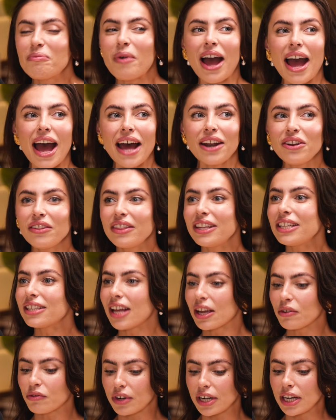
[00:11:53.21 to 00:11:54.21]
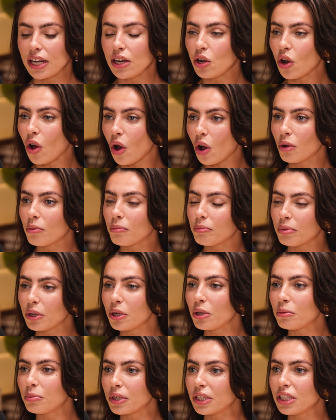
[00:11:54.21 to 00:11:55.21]
I had on this like really long
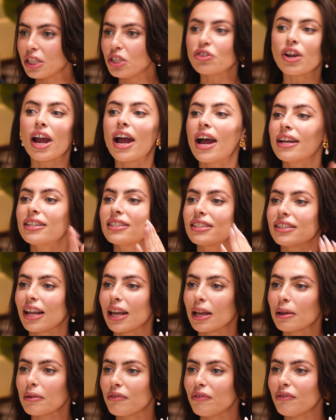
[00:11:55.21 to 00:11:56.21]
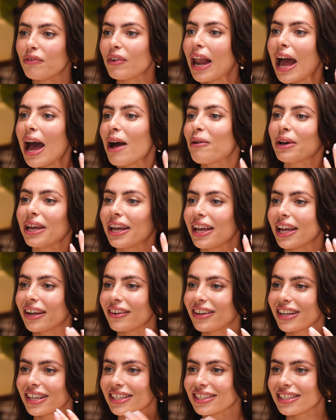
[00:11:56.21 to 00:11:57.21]
blue pretty dress and like flower
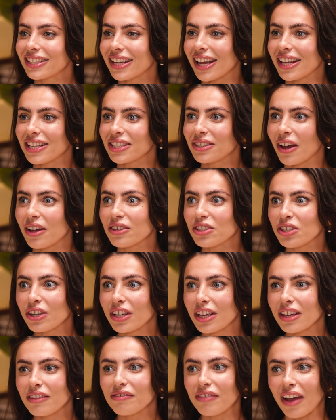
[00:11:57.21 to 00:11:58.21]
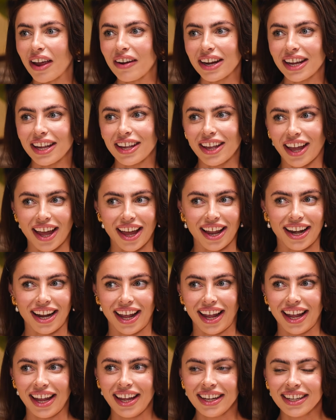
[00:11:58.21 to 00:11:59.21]
earrings in. So I was looking very
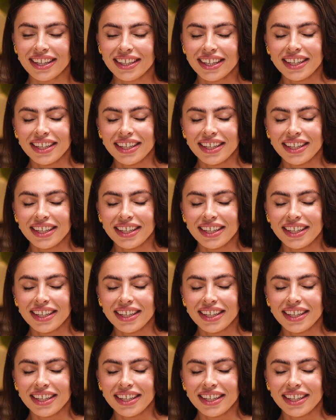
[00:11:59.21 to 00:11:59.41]
girly.